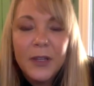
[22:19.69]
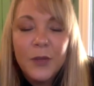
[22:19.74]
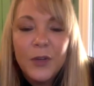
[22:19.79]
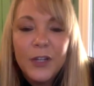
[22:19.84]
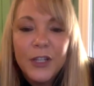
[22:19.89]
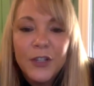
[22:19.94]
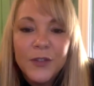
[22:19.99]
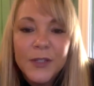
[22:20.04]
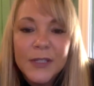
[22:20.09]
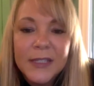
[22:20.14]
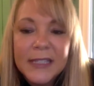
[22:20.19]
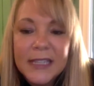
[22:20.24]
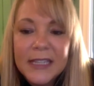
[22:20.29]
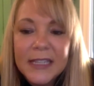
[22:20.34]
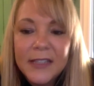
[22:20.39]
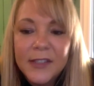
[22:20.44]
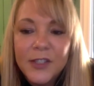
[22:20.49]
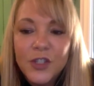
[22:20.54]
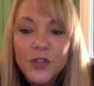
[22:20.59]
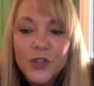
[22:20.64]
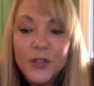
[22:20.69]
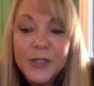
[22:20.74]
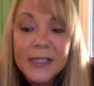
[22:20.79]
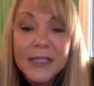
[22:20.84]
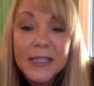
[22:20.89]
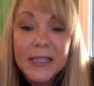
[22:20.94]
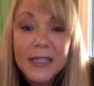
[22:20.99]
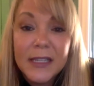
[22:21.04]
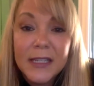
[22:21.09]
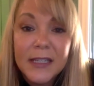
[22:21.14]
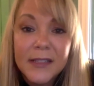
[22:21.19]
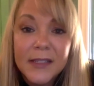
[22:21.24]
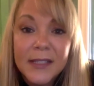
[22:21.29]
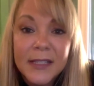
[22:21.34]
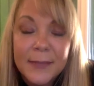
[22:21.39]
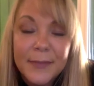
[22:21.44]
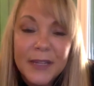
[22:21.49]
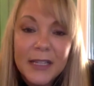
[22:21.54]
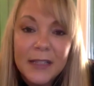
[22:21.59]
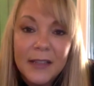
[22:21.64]
typically what you'll see is you'll
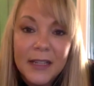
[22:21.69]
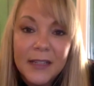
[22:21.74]
see